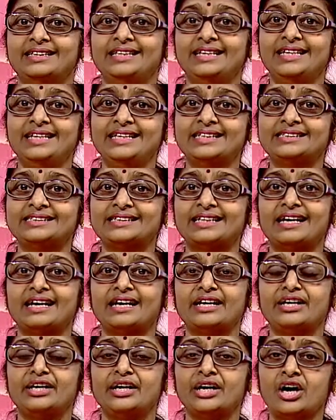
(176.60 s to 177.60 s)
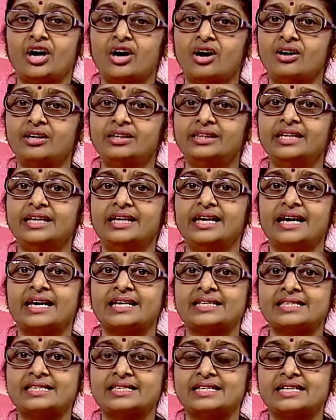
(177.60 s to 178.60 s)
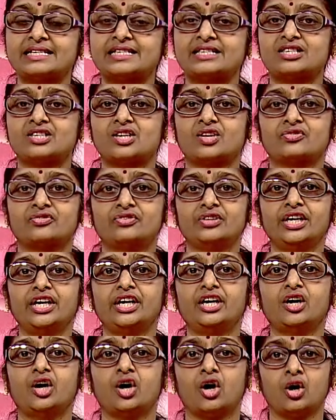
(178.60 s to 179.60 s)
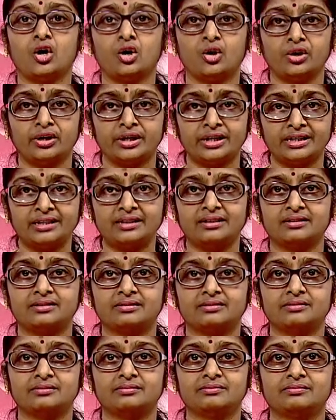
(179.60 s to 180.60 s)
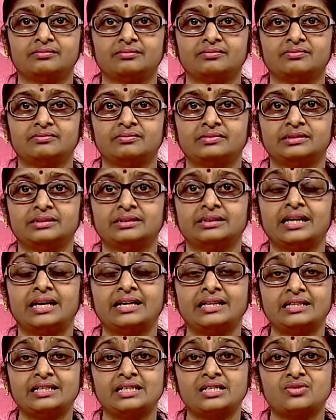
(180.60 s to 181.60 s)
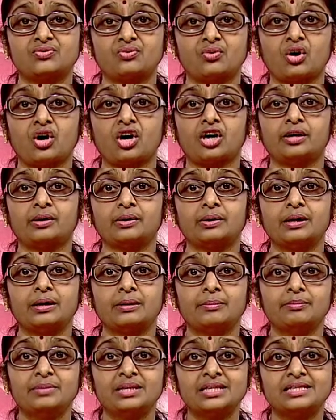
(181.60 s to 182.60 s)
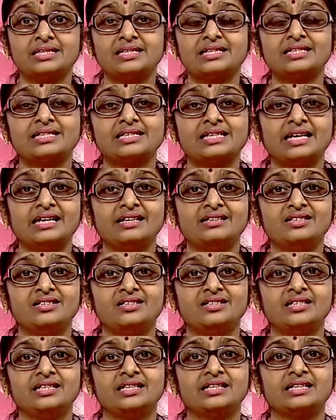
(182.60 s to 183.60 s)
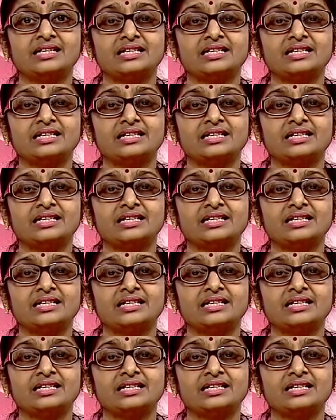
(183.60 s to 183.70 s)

These are not the assets of the owner. That is what business entity